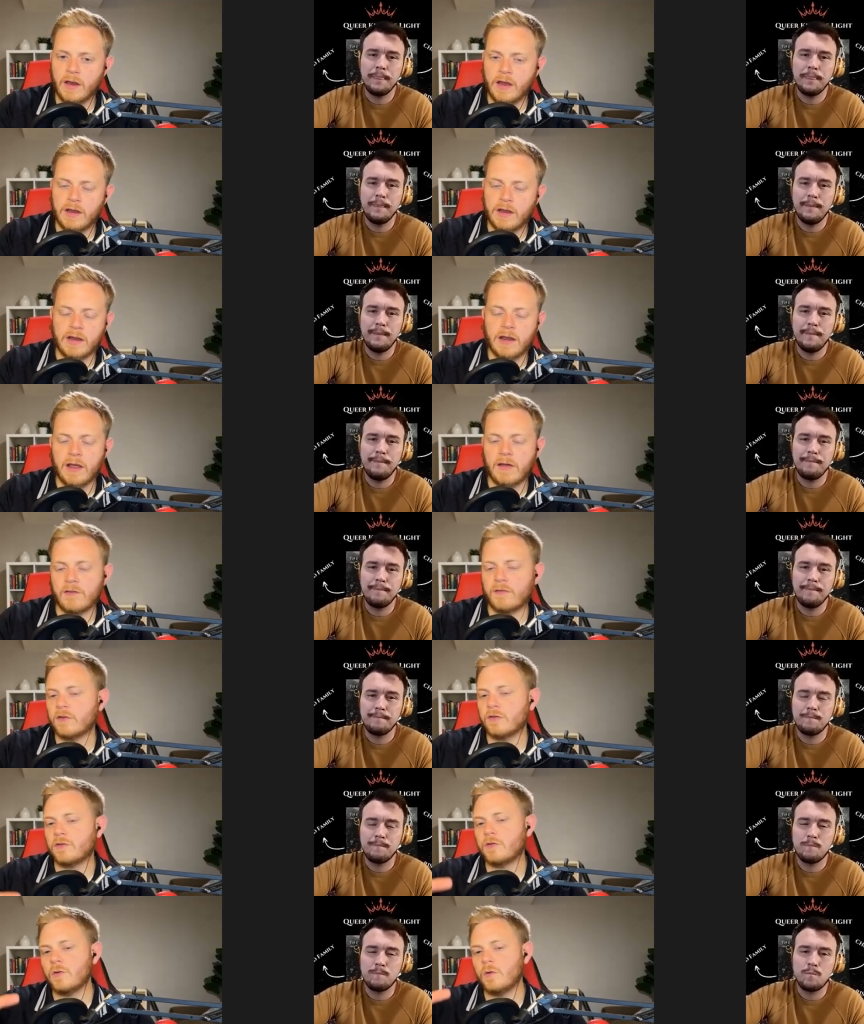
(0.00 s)
Speaker 1: in an
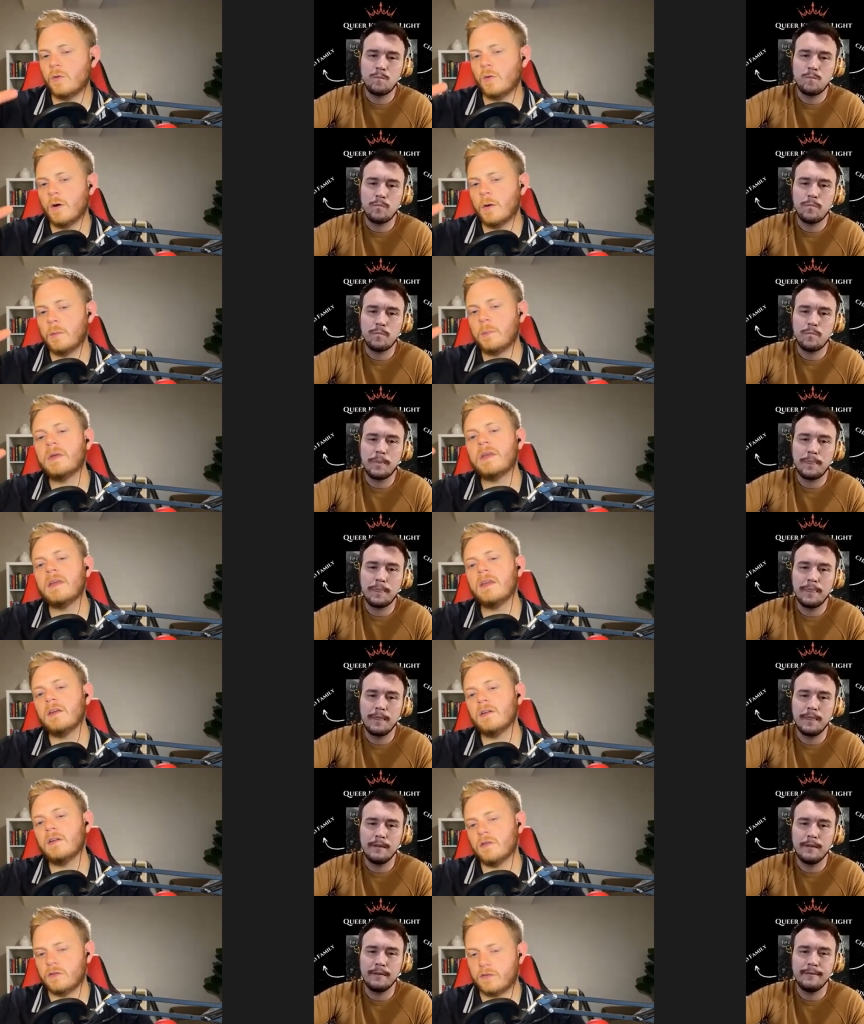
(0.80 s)
effort to
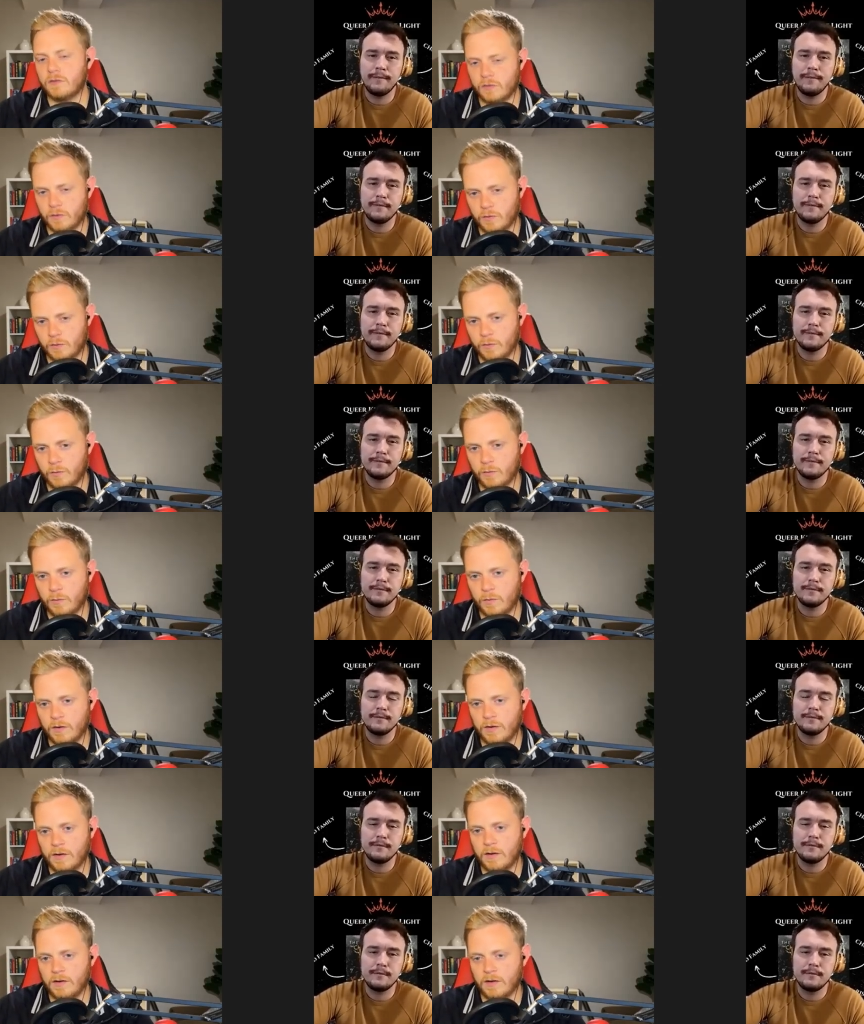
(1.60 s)
appeal to
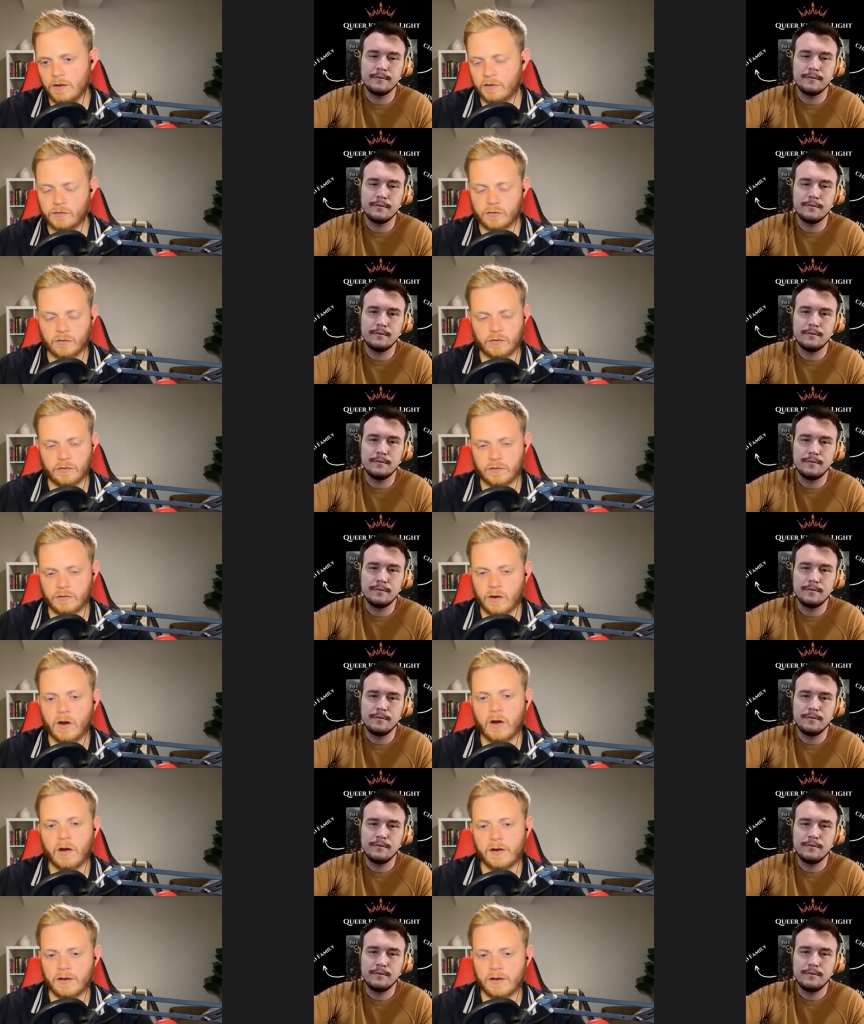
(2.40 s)
a certain
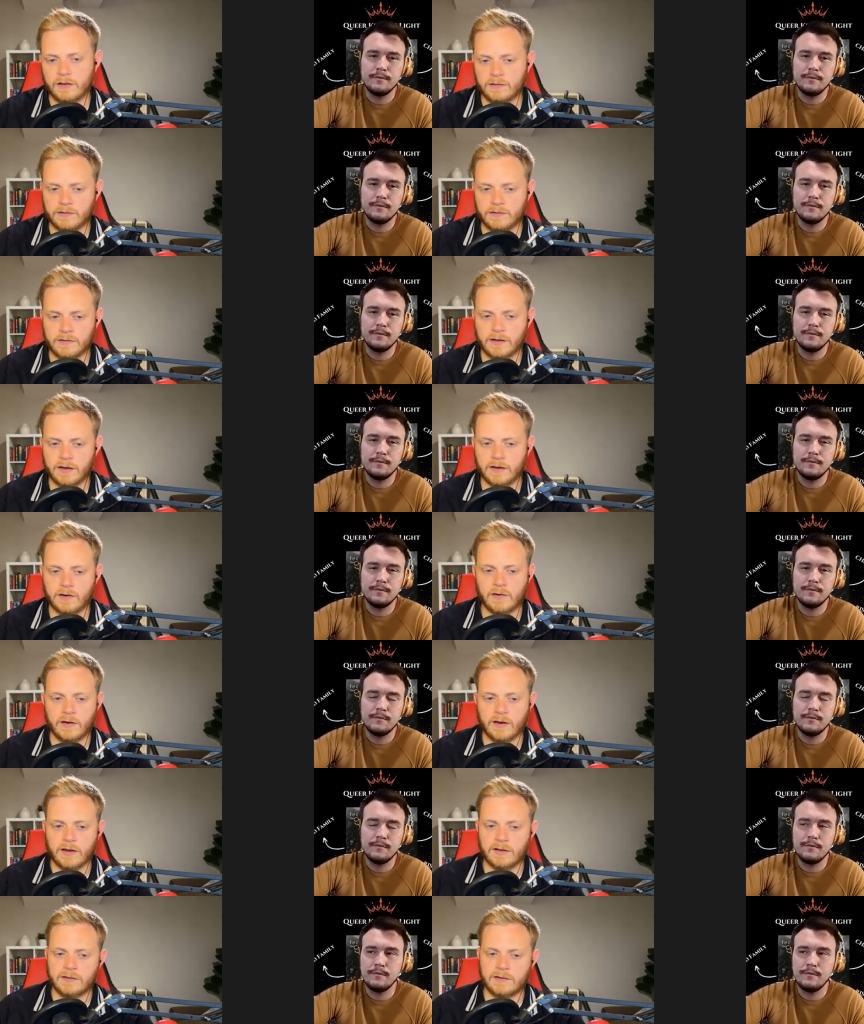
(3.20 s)
audience. Is that
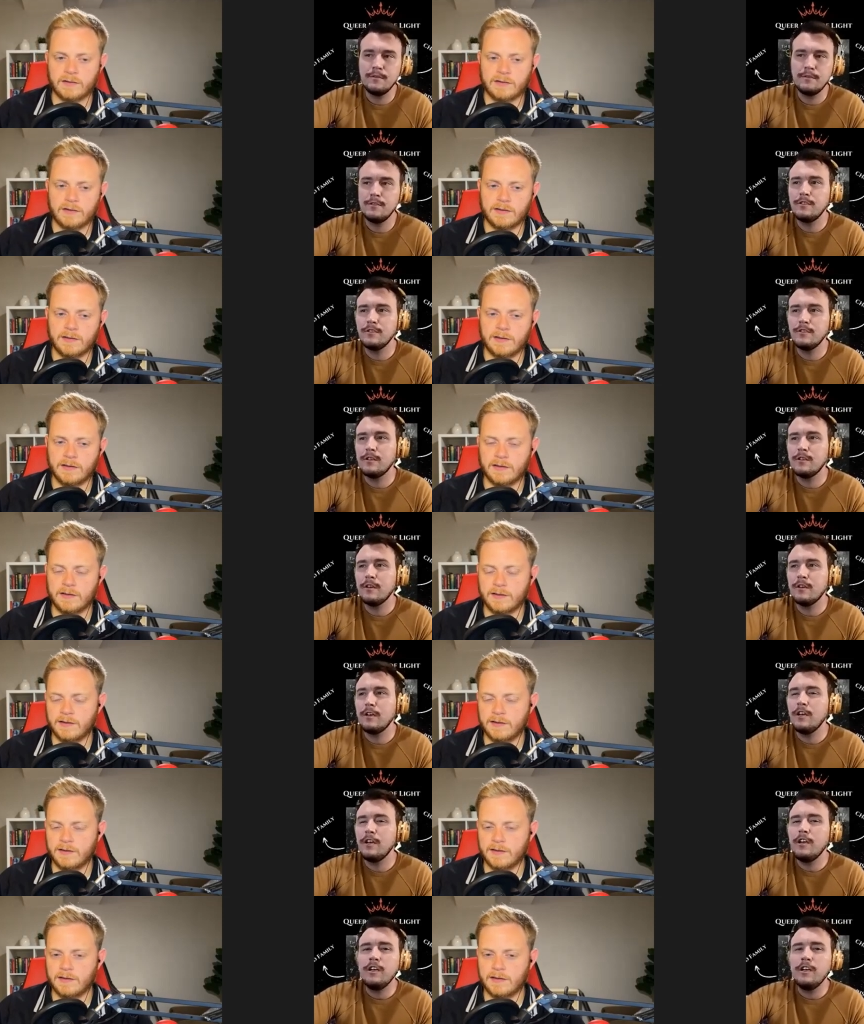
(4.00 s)
correct?
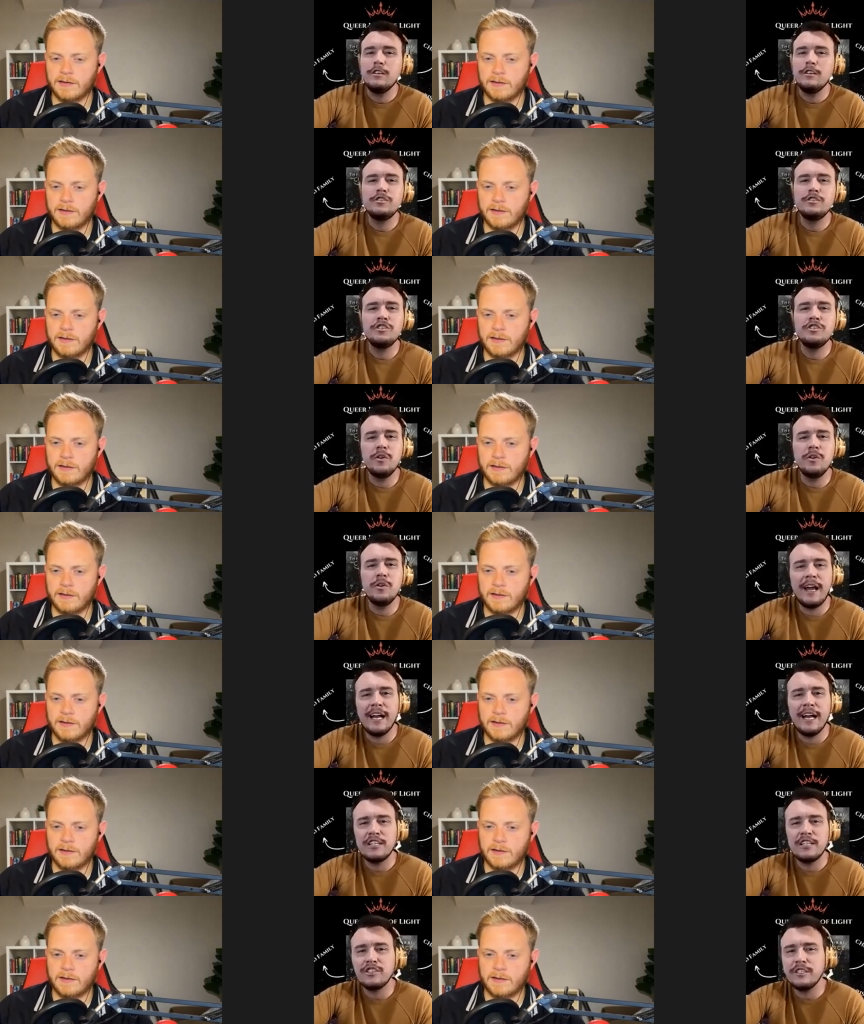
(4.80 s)

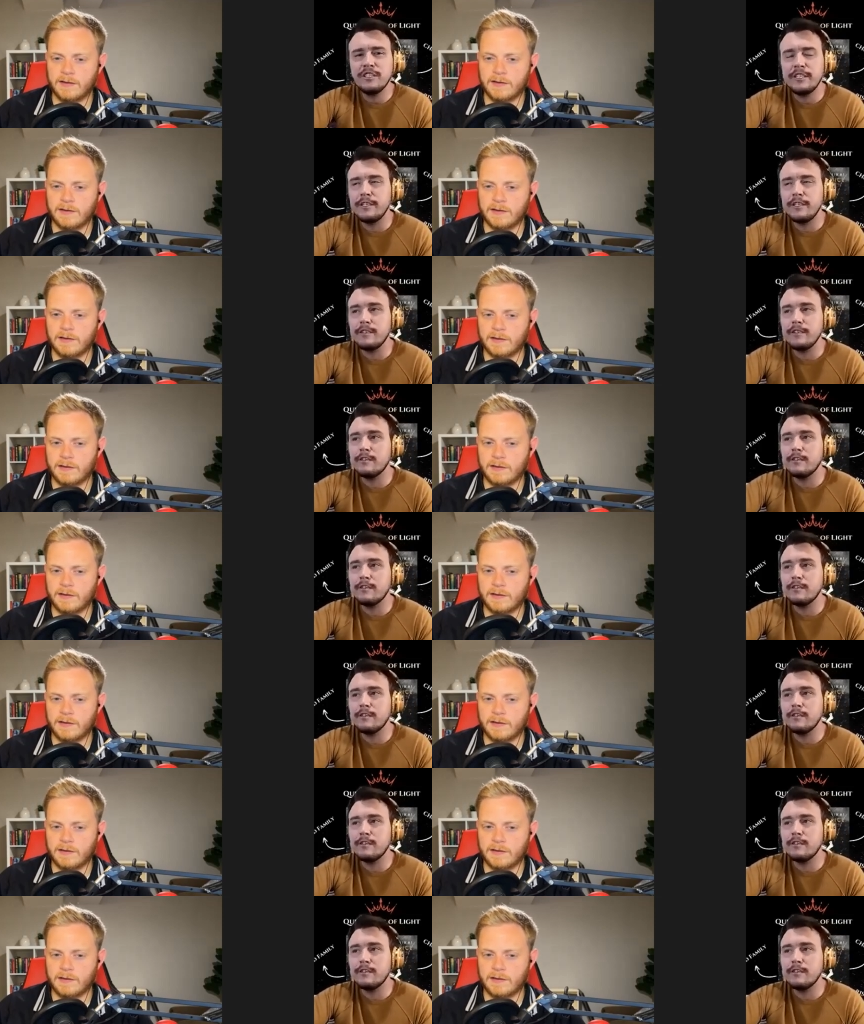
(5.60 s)
Speaker 2: So actually,